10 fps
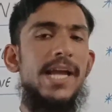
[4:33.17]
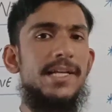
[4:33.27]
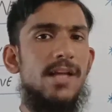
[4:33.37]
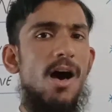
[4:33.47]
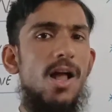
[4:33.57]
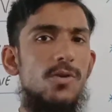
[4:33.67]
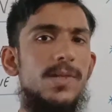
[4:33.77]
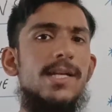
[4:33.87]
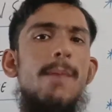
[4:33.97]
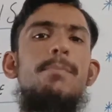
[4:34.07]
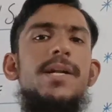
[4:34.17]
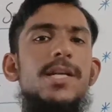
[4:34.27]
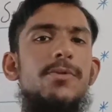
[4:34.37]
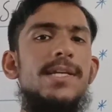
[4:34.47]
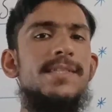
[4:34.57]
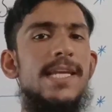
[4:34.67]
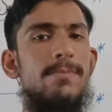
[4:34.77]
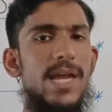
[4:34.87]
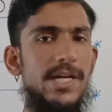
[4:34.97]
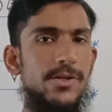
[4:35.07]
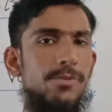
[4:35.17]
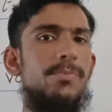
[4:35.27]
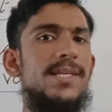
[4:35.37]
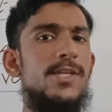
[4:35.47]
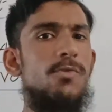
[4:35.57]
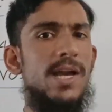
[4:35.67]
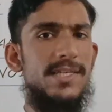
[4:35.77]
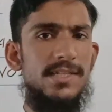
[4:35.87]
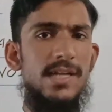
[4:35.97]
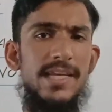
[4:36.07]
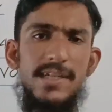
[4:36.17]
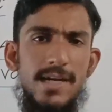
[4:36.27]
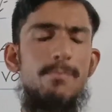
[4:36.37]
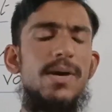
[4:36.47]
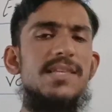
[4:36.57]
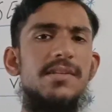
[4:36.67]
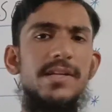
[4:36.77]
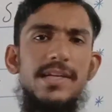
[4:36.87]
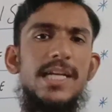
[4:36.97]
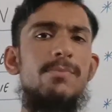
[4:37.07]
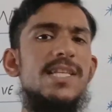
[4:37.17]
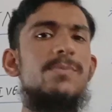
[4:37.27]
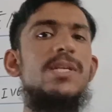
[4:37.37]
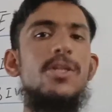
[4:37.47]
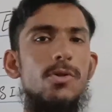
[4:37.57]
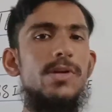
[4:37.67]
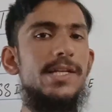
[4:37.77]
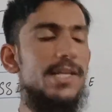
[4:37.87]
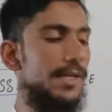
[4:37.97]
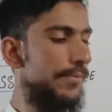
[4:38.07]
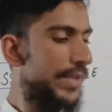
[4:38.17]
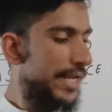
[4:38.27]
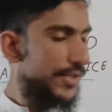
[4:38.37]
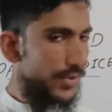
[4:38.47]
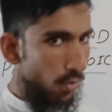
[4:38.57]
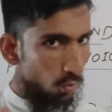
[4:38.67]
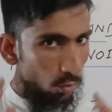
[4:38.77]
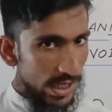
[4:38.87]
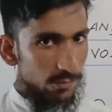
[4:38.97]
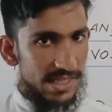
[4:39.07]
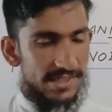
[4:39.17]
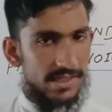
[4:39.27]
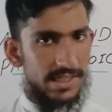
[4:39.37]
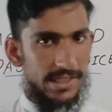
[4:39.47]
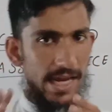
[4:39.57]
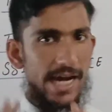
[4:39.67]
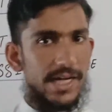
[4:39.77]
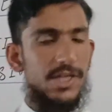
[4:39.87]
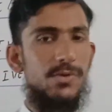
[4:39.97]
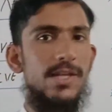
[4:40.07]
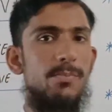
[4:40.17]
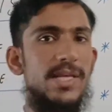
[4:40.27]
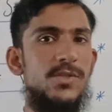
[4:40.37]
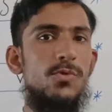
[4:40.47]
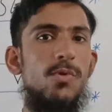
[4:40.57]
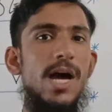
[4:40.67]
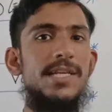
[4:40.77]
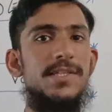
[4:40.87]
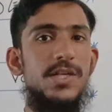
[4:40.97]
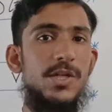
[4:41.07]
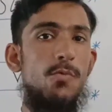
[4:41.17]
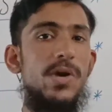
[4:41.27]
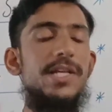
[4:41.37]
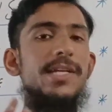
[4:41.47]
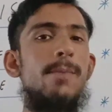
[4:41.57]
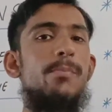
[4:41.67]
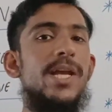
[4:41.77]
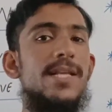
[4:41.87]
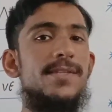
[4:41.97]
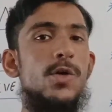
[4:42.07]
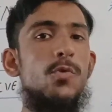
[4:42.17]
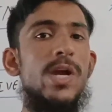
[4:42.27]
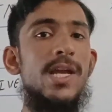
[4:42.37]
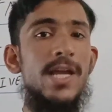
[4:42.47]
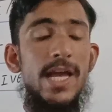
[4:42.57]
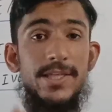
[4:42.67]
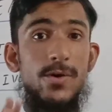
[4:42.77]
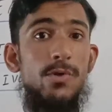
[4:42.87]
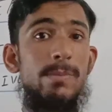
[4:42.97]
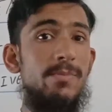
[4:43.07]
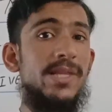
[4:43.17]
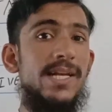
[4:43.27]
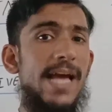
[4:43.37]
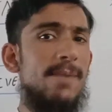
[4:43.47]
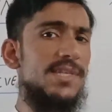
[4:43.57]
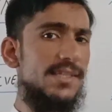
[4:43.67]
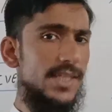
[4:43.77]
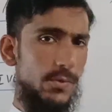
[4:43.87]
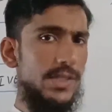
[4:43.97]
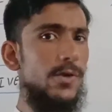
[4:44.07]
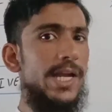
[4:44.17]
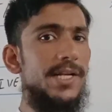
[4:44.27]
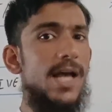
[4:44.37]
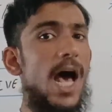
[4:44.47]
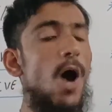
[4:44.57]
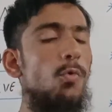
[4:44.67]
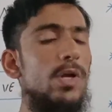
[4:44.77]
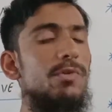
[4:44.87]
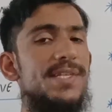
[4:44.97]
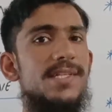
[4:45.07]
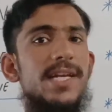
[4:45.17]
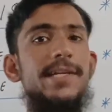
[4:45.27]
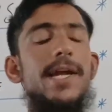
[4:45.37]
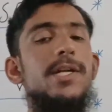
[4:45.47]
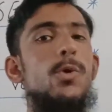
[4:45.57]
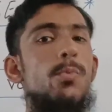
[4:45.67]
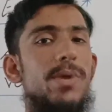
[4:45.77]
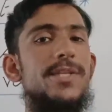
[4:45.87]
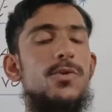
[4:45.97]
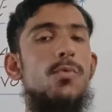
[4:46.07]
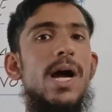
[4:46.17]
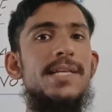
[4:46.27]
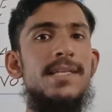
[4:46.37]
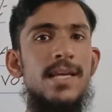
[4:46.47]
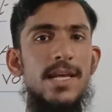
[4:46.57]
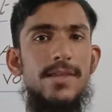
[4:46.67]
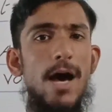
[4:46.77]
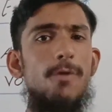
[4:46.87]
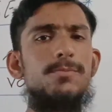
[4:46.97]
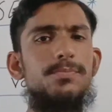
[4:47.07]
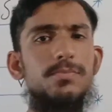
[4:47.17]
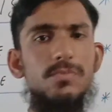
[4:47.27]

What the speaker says: And in all of the competitive exam, active and passive voice is a compulsory. It must be included there. So we will studying active and the passive voice in a very comprehensive way. So remember that I'm just giving you a hint how we will studying active and passive voice. Now